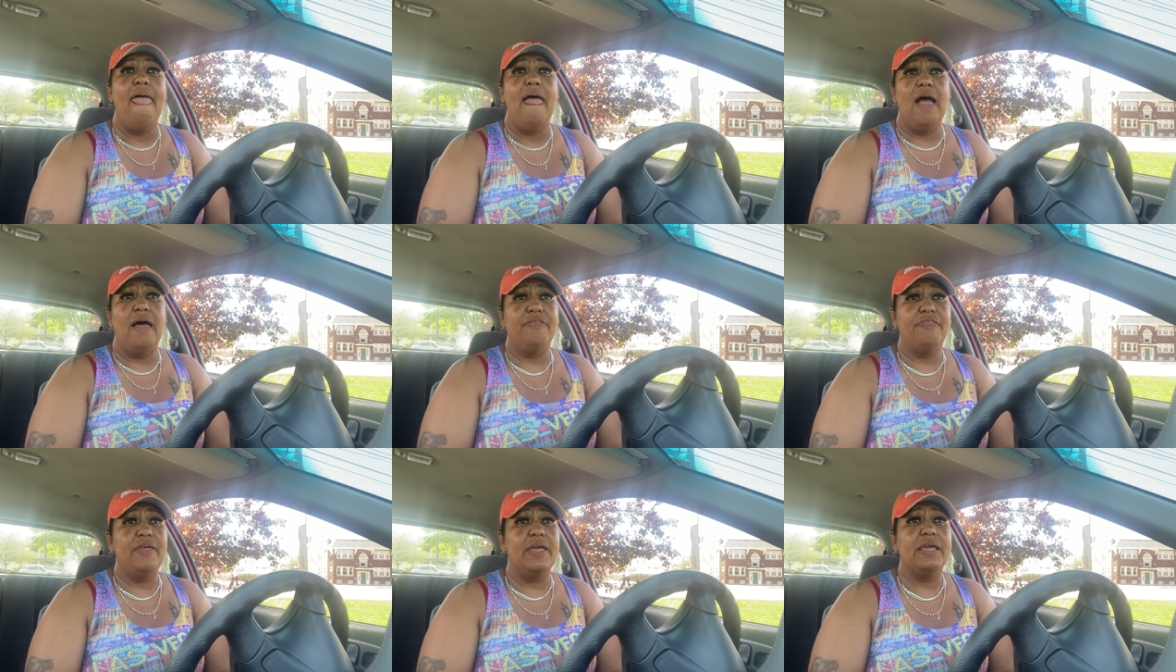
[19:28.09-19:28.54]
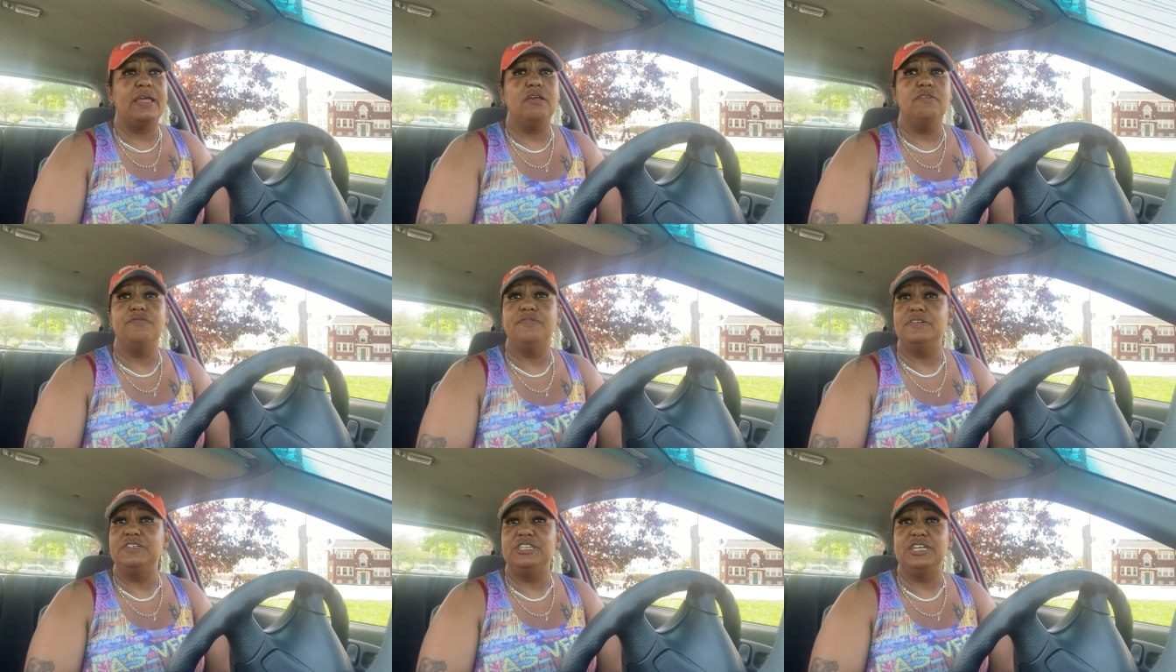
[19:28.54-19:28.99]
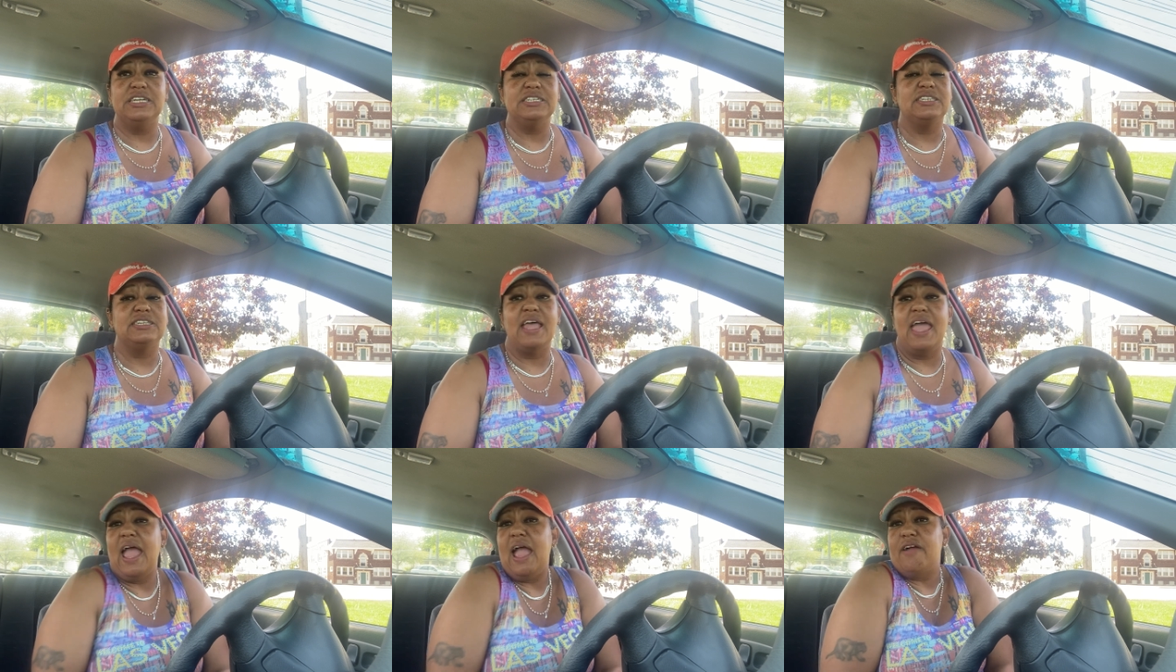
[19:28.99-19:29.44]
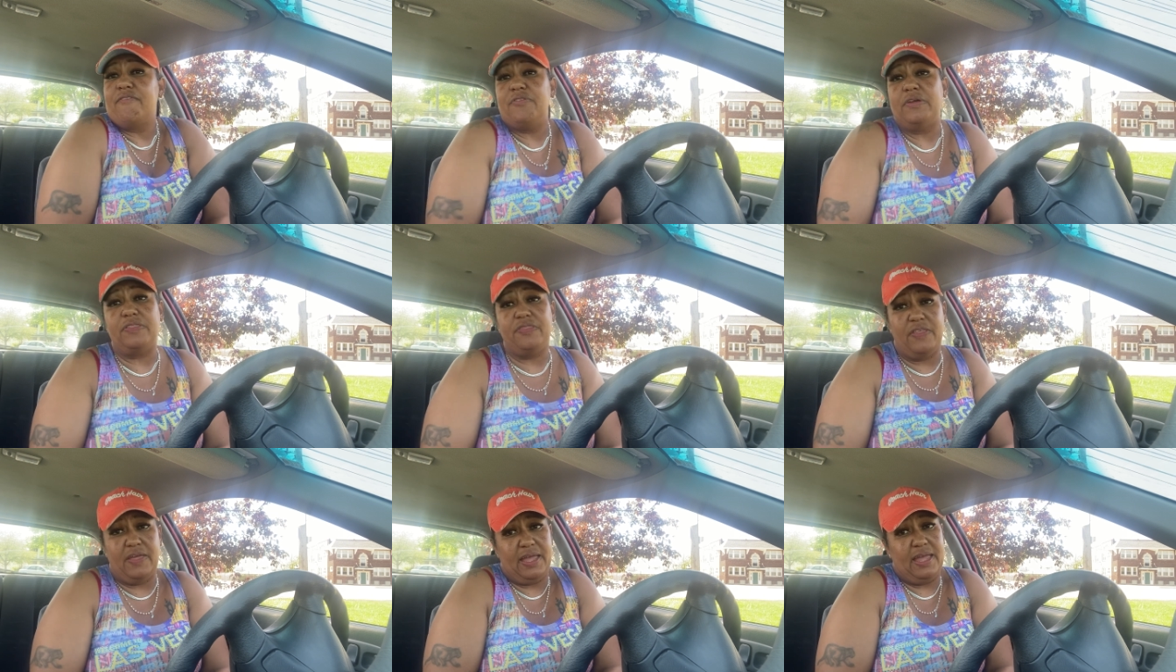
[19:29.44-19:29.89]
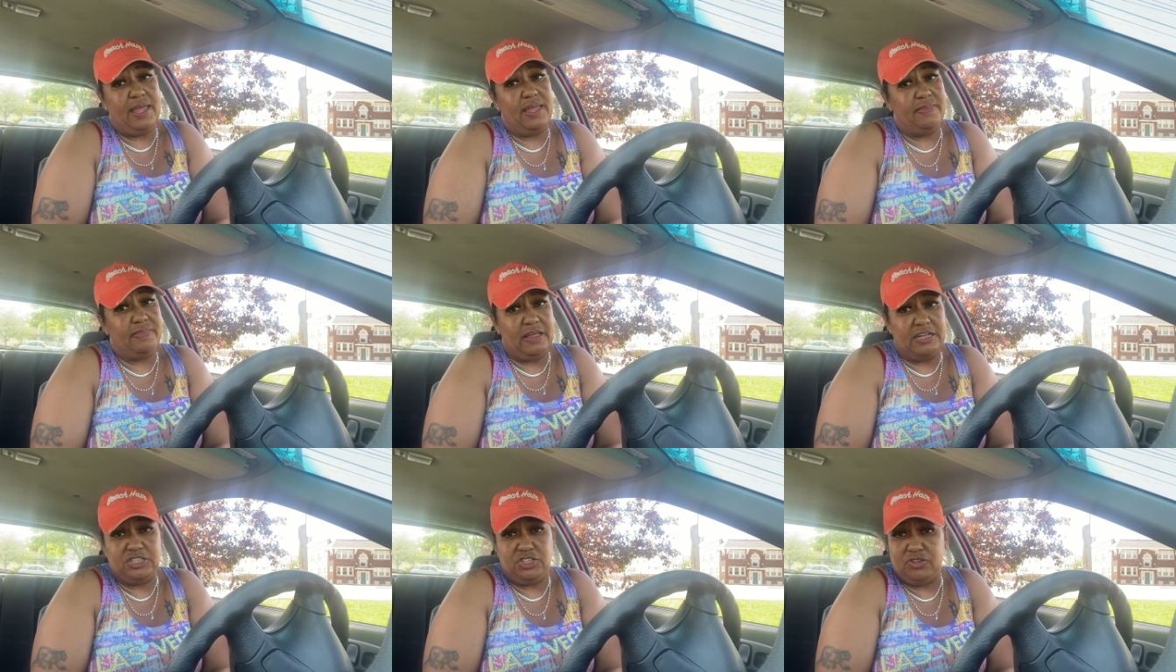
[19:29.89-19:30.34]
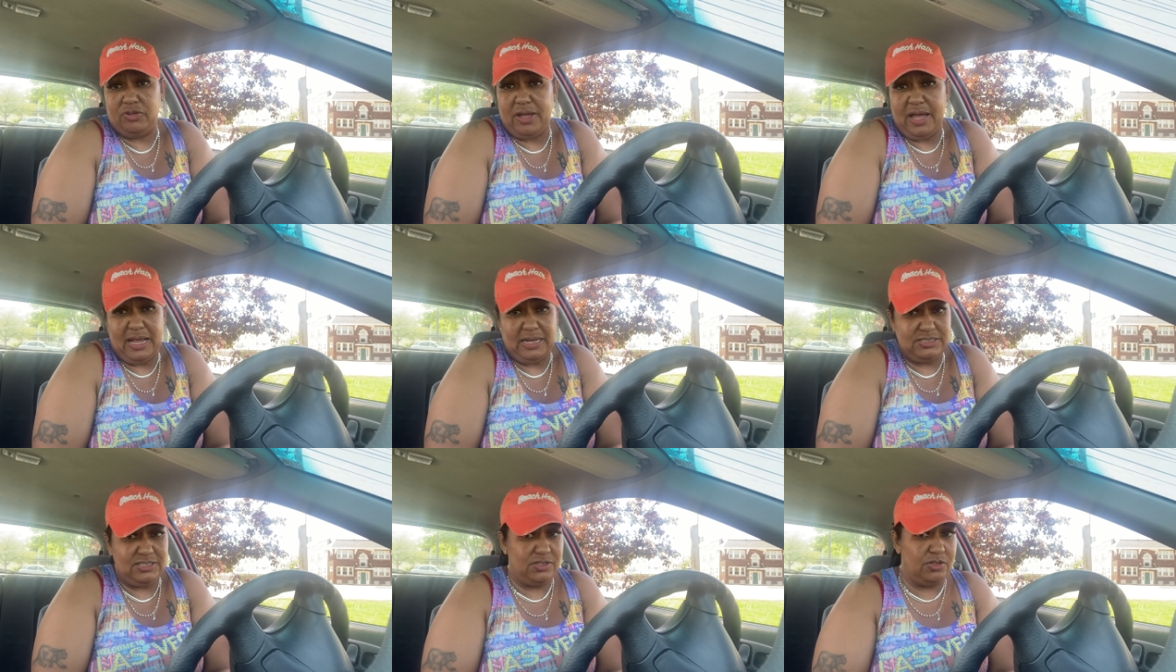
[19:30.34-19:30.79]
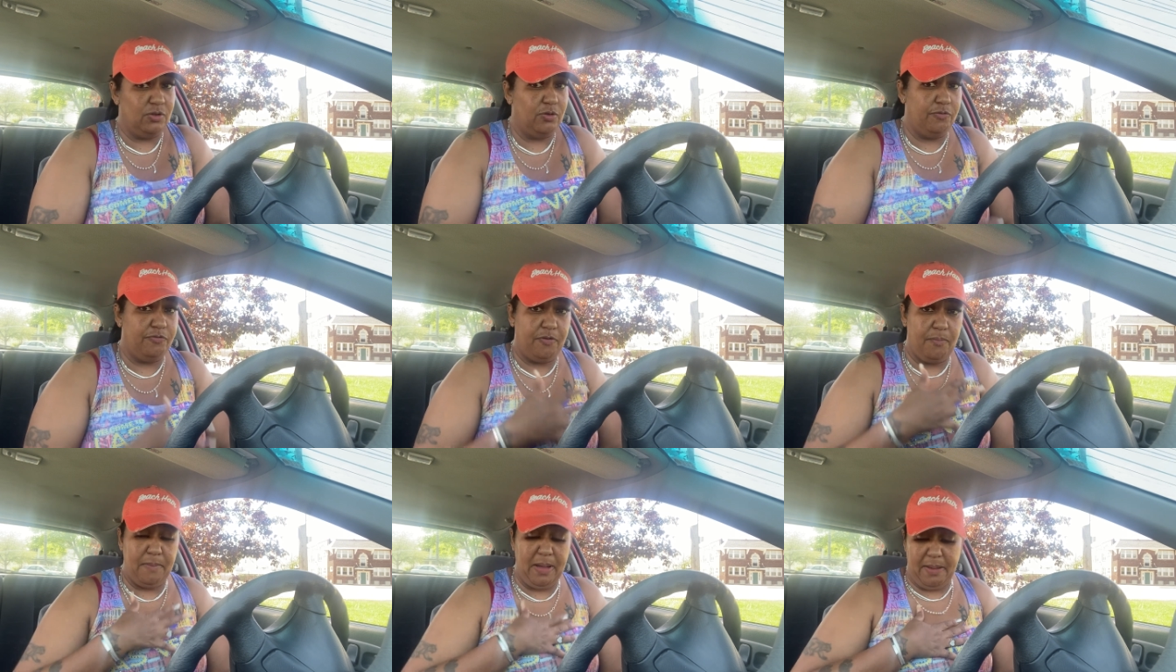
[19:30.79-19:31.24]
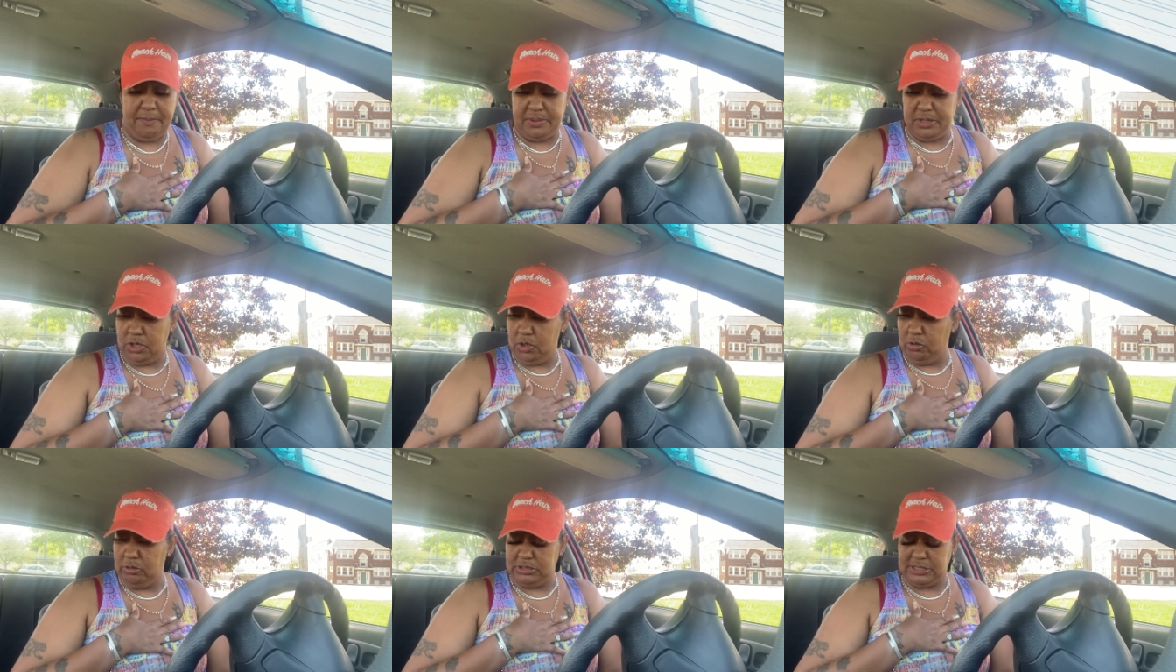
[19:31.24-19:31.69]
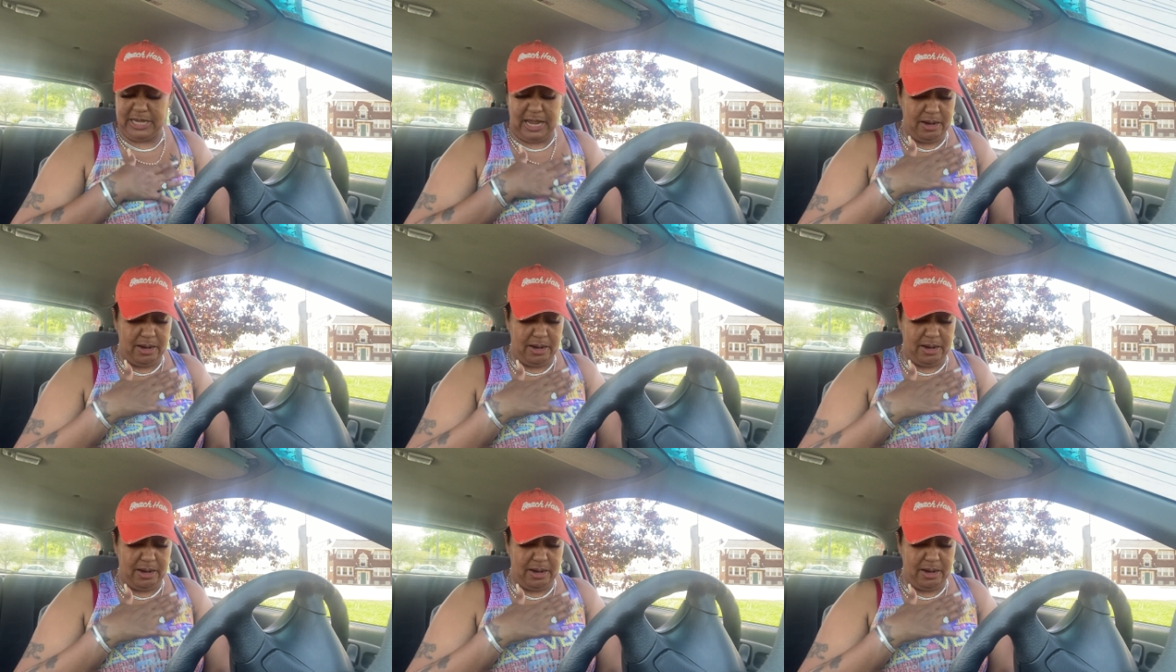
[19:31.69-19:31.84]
I thank you for just everything that you guys do for Mama Dukes.